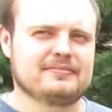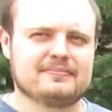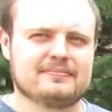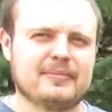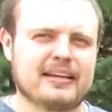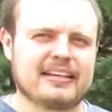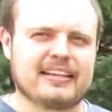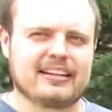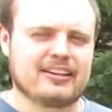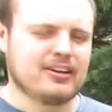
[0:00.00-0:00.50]

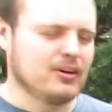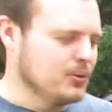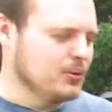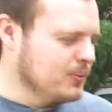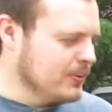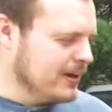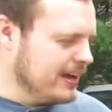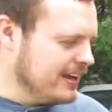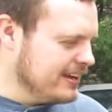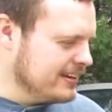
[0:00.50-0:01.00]
make it go
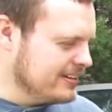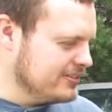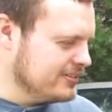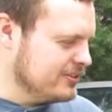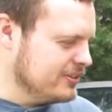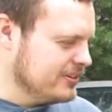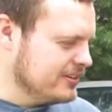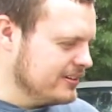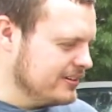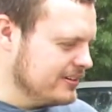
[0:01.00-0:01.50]
away,
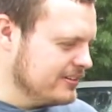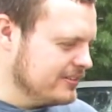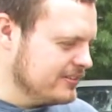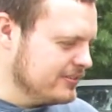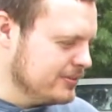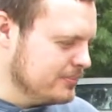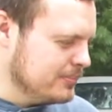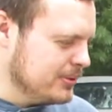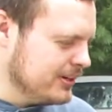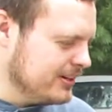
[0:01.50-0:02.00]
turn it
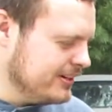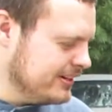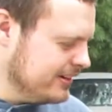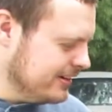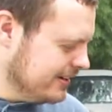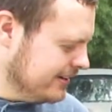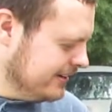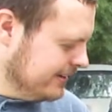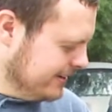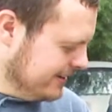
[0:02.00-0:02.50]
into butter.
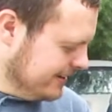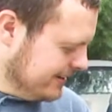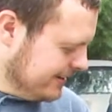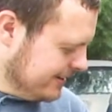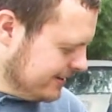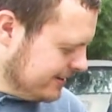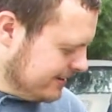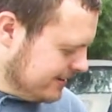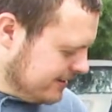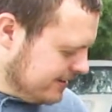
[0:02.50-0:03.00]

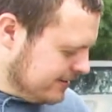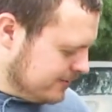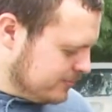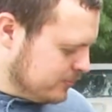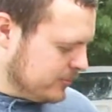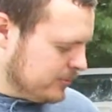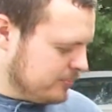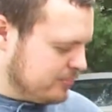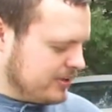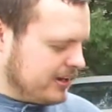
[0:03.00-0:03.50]
A
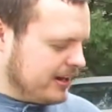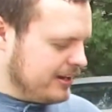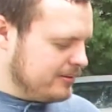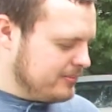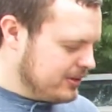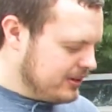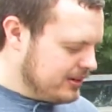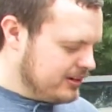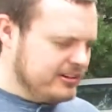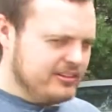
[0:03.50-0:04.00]
pry
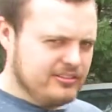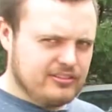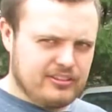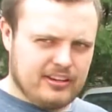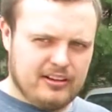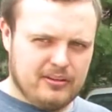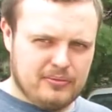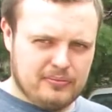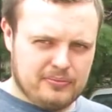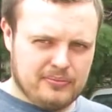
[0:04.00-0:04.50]
bar is
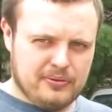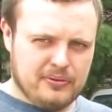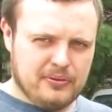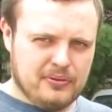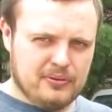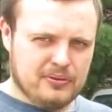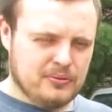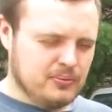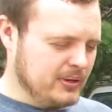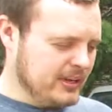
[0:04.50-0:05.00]

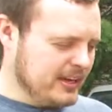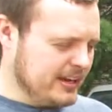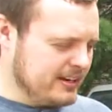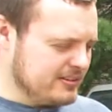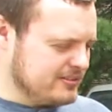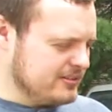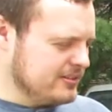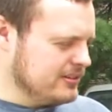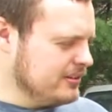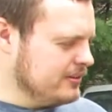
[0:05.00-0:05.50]
helpful. We
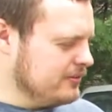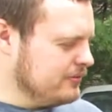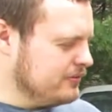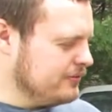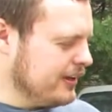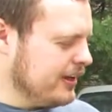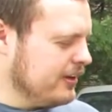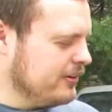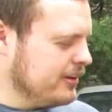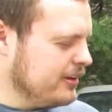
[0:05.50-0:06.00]
actually
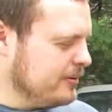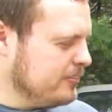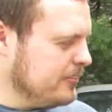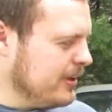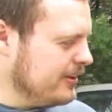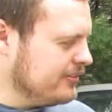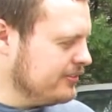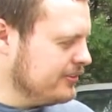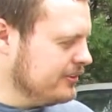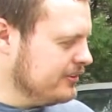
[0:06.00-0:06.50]
found a
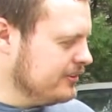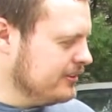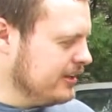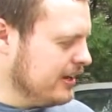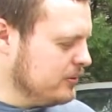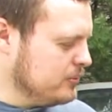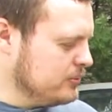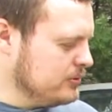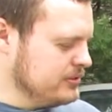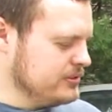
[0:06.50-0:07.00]
method
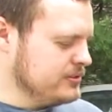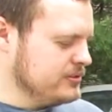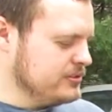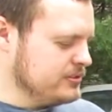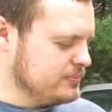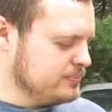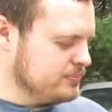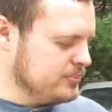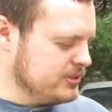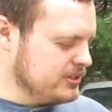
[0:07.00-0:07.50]
that
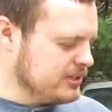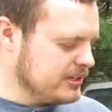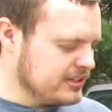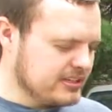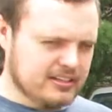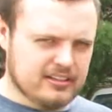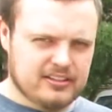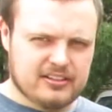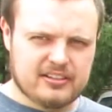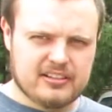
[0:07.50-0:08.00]
was
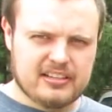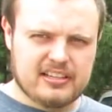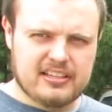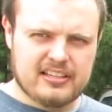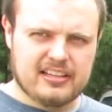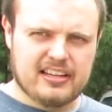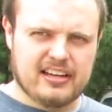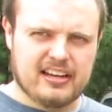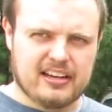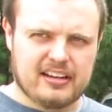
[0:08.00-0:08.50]

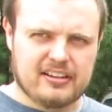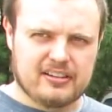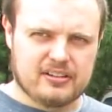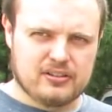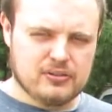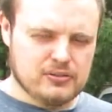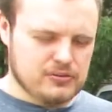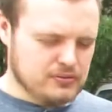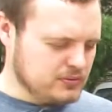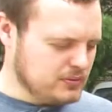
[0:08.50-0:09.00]
particularly
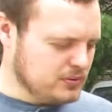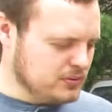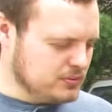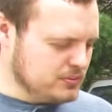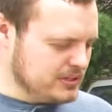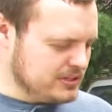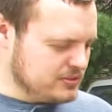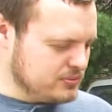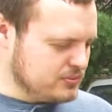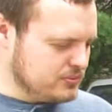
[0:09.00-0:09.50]
useful,
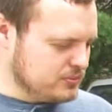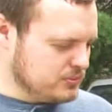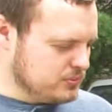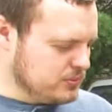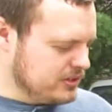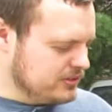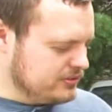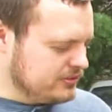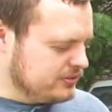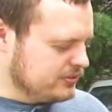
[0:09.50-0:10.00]
which
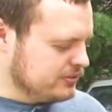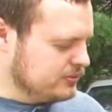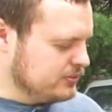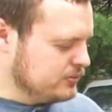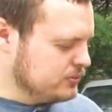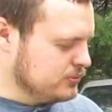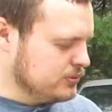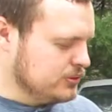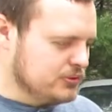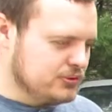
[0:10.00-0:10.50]
was
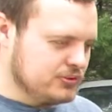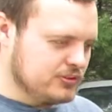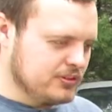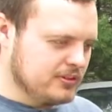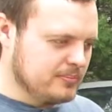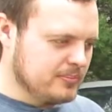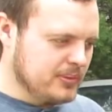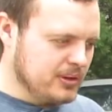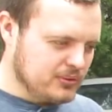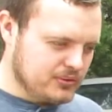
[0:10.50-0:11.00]
to
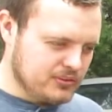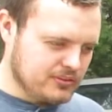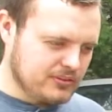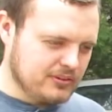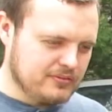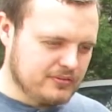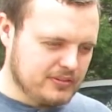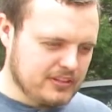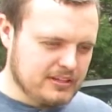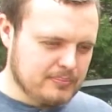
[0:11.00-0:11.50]
loosen most
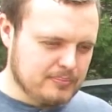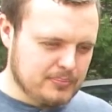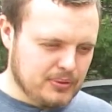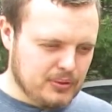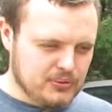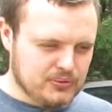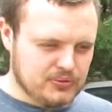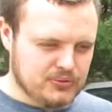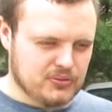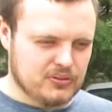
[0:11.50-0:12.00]
of the
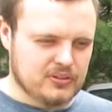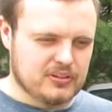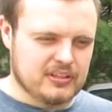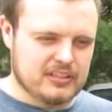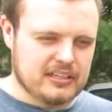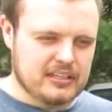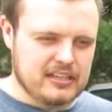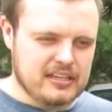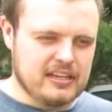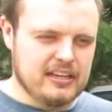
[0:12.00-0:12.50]
bolts on
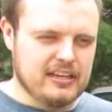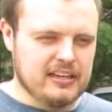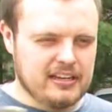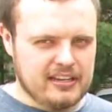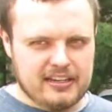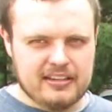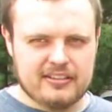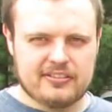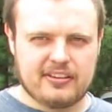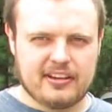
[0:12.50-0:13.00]
the
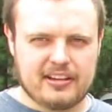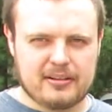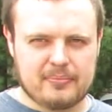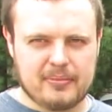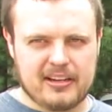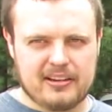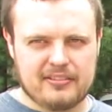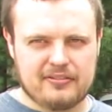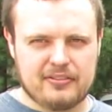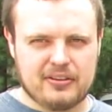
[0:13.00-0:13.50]
intake
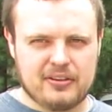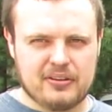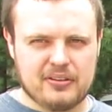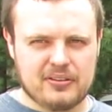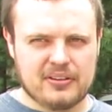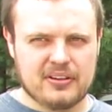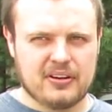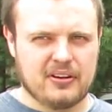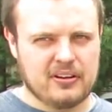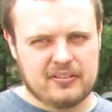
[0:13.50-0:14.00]

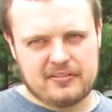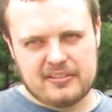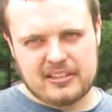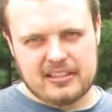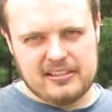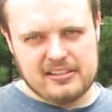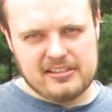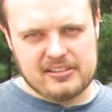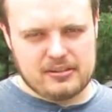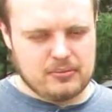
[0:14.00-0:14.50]
manifold, all of the
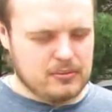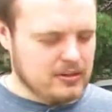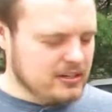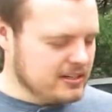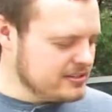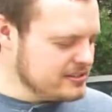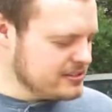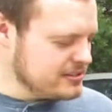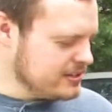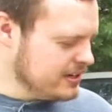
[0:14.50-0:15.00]
easy
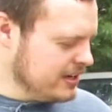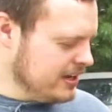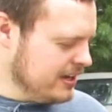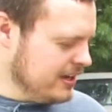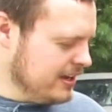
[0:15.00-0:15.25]
ones,